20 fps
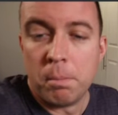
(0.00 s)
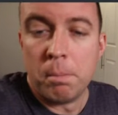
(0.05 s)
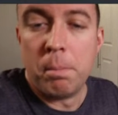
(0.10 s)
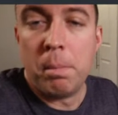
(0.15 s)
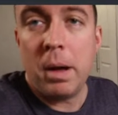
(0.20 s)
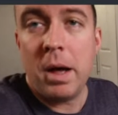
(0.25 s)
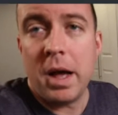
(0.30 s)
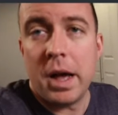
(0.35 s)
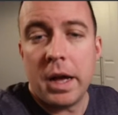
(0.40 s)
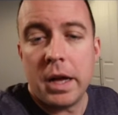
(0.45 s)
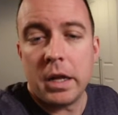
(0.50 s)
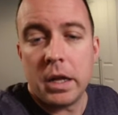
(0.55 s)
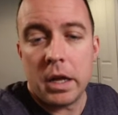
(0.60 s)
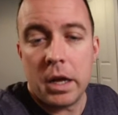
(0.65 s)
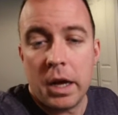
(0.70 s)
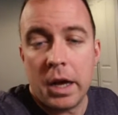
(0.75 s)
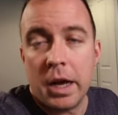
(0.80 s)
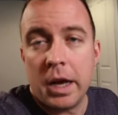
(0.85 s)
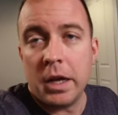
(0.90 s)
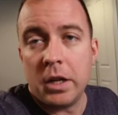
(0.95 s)
but
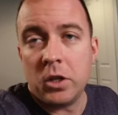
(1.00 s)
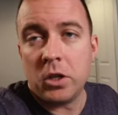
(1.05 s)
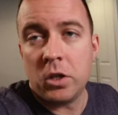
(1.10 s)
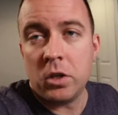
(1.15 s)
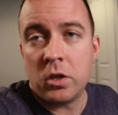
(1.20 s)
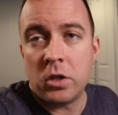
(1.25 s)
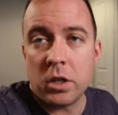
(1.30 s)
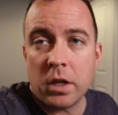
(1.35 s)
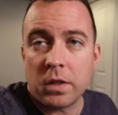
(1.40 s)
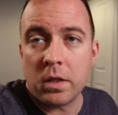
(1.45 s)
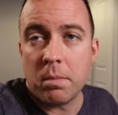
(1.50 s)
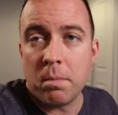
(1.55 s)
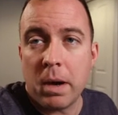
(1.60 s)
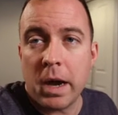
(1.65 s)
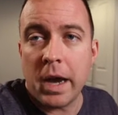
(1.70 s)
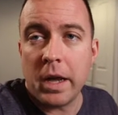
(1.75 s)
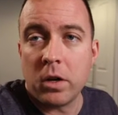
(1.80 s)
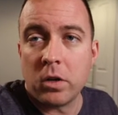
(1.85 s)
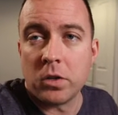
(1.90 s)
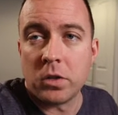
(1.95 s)
I shut the
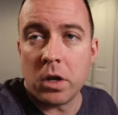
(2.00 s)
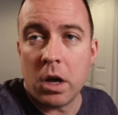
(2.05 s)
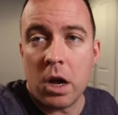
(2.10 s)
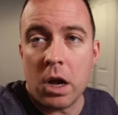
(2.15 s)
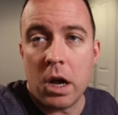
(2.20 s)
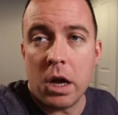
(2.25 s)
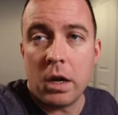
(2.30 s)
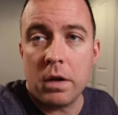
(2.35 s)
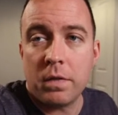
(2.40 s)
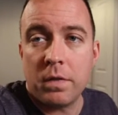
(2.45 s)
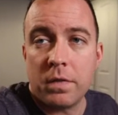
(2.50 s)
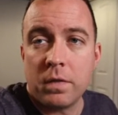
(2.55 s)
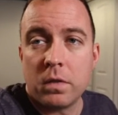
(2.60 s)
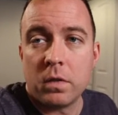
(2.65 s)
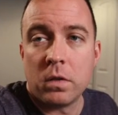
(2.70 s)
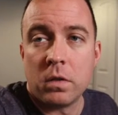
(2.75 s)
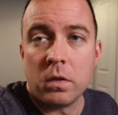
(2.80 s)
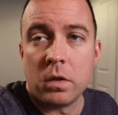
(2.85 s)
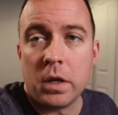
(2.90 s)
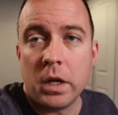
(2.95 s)
miners off,
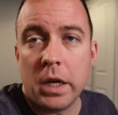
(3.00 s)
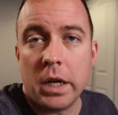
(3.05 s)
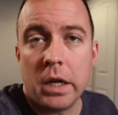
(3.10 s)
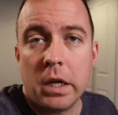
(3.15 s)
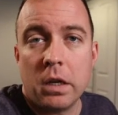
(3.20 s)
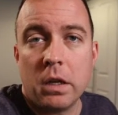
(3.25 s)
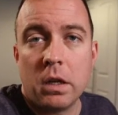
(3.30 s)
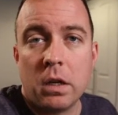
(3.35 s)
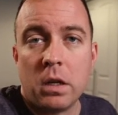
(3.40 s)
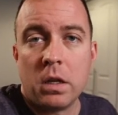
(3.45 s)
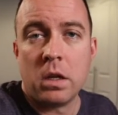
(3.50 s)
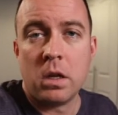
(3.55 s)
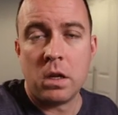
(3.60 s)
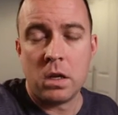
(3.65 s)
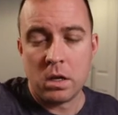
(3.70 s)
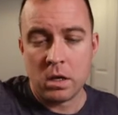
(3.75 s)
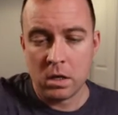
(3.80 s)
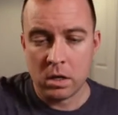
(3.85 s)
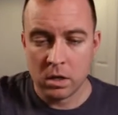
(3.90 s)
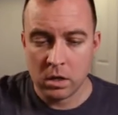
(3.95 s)
okay?
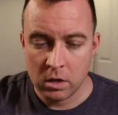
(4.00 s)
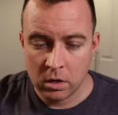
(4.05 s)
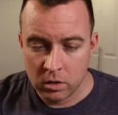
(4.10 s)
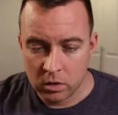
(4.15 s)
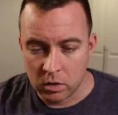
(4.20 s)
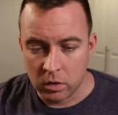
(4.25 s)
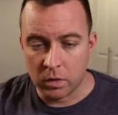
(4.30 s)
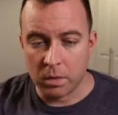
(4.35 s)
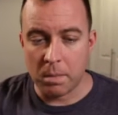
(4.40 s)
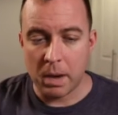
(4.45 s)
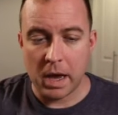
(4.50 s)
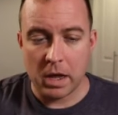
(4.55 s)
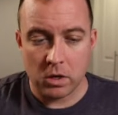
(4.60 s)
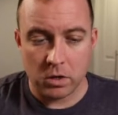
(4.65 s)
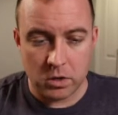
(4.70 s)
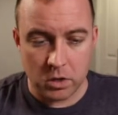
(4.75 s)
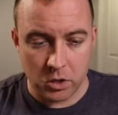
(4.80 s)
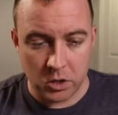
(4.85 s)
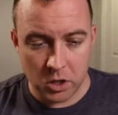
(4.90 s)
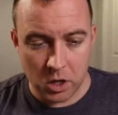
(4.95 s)
So the
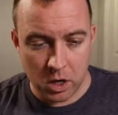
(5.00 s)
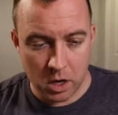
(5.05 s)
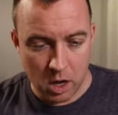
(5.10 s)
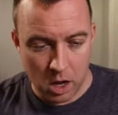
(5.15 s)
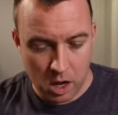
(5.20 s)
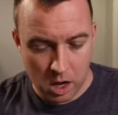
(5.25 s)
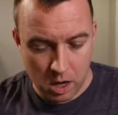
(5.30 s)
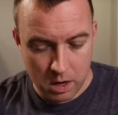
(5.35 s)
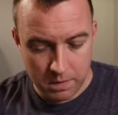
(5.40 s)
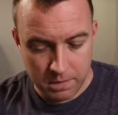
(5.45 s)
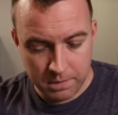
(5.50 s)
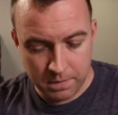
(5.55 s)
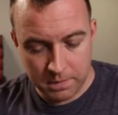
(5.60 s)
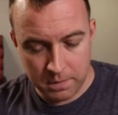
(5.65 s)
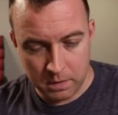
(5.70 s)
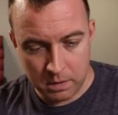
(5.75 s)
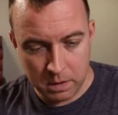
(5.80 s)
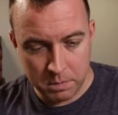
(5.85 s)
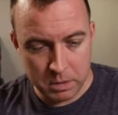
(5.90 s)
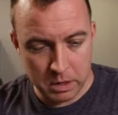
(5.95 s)
miners are shut off
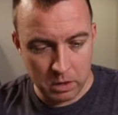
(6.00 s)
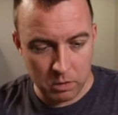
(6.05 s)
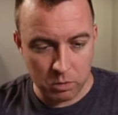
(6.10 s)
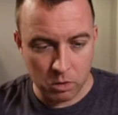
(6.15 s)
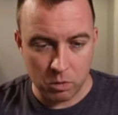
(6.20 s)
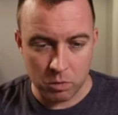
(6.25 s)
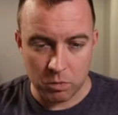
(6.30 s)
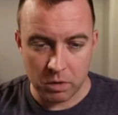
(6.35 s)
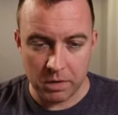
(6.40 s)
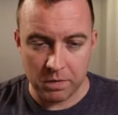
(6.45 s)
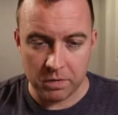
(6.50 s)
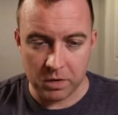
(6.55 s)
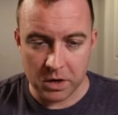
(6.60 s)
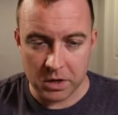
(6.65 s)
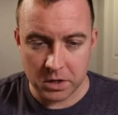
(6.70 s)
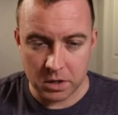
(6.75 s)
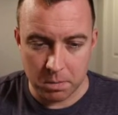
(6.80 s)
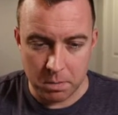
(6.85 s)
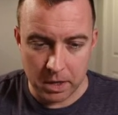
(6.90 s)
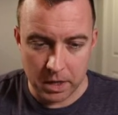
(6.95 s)
let me
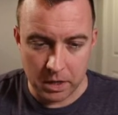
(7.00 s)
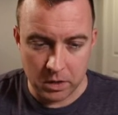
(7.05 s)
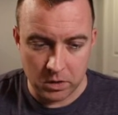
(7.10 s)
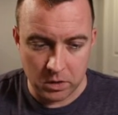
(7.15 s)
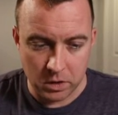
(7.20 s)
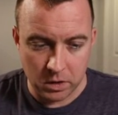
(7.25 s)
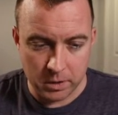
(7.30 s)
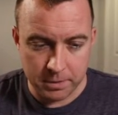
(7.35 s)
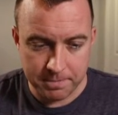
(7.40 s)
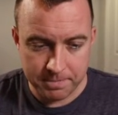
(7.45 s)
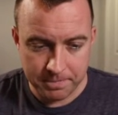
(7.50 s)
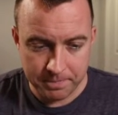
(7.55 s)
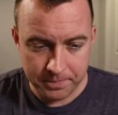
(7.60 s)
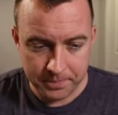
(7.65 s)
refresh the page here.